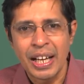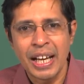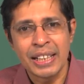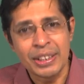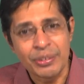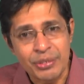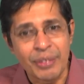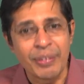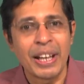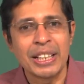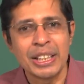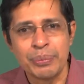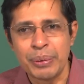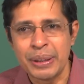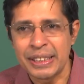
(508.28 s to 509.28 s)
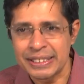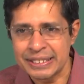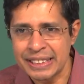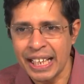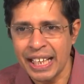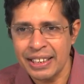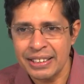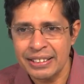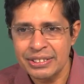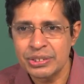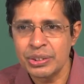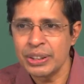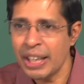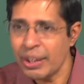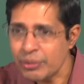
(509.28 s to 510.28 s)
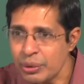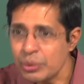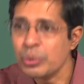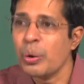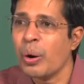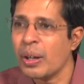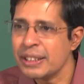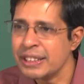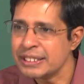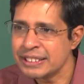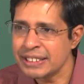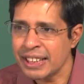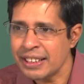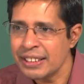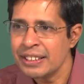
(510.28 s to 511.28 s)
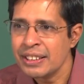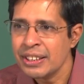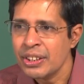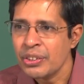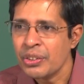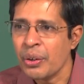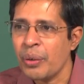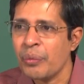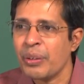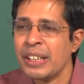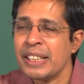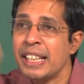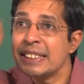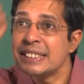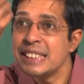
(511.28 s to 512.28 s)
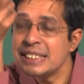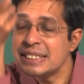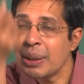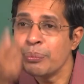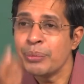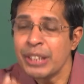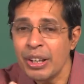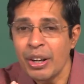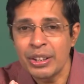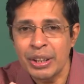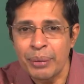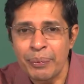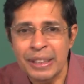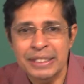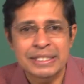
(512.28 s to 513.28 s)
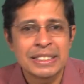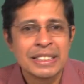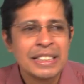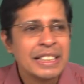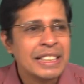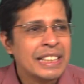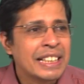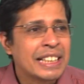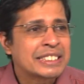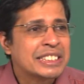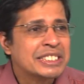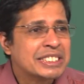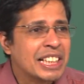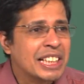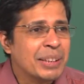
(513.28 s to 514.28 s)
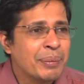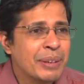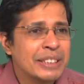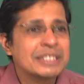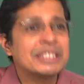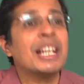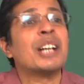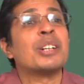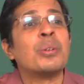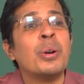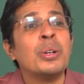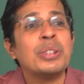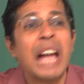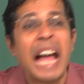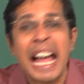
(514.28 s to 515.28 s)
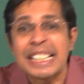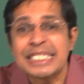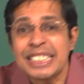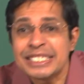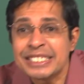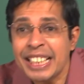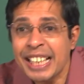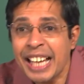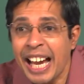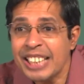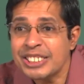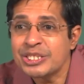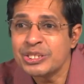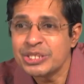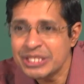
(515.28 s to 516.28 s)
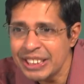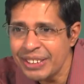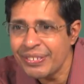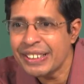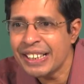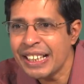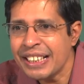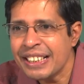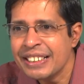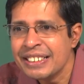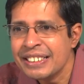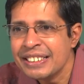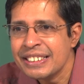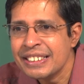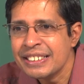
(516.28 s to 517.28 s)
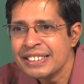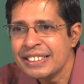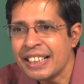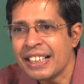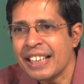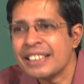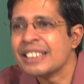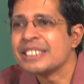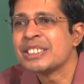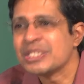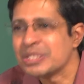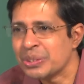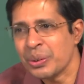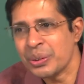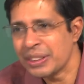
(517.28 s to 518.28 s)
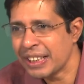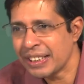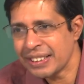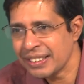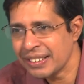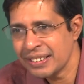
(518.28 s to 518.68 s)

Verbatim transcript: and if the valid bit is there. So, they have to do all these check. So, when they see something on the bus, it essentially means they are going to access the cache to see whether that address is stored there,